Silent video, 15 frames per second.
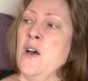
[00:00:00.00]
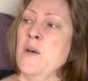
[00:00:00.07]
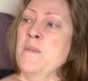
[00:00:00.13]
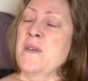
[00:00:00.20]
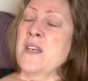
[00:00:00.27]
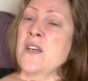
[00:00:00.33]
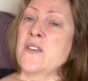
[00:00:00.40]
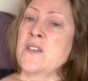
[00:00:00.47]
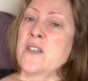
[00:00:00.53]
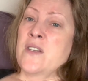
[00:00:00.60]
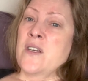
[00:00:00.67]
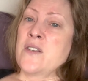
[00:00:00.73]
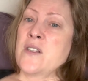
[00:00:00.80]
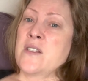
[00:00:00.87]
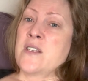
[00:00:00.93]
because it
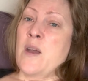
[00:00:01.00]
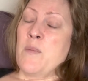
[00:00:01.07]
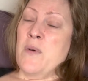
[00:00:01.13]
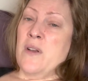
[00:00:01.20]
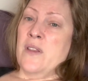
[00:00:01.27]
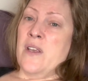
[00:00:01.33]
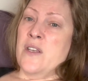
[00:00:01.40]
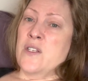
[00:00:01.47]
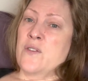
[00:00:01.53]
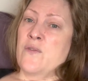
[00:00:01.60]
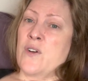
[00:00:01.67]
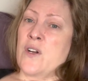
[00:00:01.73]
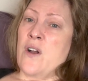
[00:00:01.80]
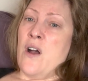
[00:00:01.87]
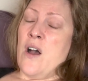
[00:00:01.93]
does a separate list
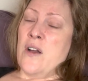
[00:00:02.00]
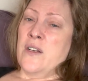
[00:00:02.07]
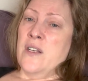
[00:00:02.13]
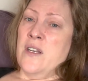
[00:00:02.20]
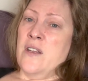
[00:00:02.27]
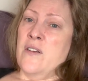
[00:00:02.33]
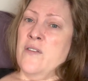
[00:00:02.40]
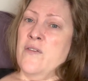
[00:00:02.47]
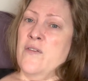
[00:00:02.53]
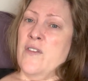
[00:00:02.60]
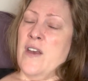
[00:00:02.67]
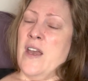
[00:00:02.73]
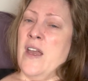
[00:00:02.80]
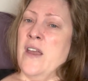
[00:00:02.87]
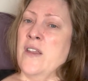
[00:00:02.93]
for cognitive
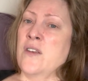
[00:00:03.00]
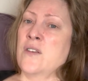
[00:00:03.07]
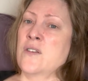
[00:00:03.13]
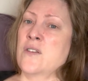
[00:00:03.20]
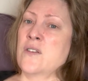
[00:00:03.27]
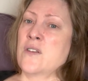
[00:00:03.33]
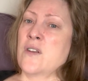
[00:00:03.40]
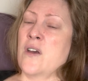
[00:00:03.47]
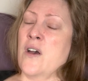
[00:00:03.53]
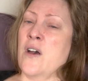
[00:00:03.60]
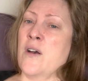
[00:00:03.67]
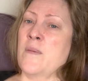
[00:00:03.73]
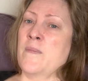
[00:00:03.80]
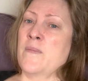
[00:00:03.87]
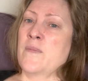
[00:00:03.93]
and
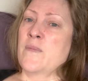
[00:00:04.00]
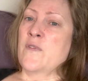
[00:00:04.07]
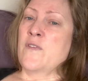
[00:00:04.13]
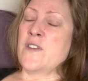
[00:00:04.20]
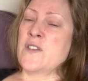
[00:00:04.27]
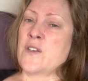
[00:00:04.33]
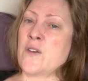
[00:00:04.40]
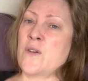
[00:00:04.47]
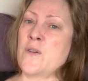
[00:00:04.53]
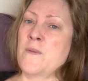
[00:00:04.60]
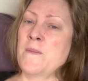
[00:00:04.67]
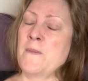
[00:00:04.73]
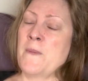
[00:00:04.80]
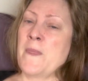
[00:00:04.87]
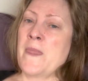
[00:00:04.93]

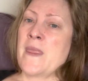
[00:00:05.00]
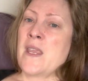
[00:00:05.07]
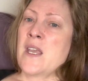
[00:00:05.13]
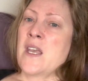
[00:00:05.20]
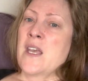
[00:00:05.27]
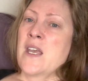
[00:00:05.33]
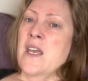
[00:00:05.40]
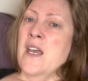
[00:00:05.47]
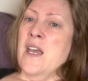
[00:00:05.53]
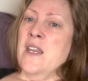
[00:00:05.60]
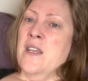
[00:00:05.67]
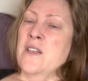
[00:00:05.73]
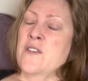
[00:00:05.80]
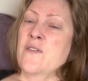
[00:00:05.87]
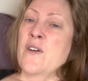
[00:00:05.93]
physical, and
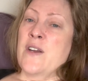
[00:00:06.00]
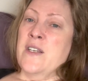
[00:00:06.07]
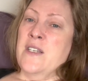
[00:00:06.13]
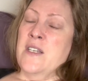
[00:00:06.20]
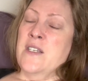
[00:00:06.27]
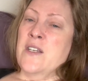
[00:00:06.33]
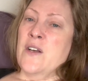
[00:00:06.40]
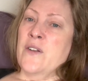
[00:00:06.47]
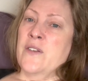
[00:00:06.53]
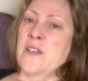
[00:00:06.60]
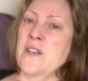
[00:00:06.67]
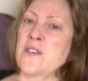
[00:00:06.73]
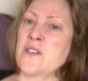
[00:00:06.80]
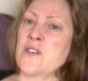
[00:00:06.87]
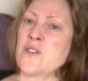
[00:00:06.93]
it's very detailed in
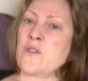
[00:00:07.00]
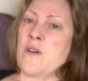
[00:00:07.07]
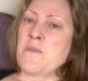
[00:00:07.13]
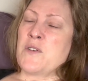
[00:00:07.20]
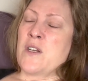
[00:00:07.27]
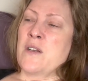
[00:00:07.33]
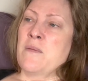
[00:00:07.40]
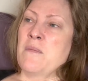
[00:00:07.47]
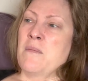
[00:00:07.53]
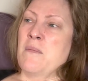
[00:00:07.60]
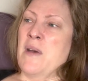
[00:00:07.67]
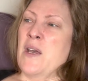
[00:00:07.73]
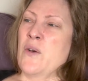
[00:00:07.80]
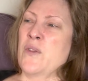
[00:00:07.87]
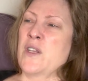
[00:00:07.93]
its description.
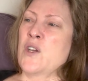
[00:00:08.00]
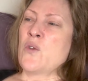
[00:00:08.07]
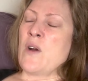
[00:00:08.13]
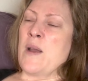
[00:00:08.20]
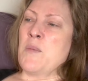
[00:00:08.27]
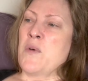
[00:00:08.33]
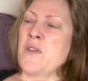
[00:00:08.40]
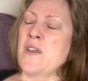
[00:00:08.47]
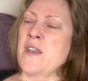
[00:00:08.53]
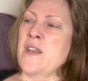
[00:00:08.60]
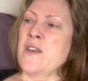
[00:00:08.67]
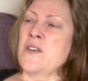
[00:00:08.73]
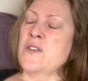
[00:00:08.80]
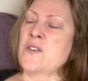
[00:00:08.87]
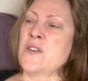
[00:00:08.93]
My only gripe with it
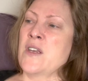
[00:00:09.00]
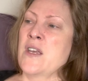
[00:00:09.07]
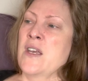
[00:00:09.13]
is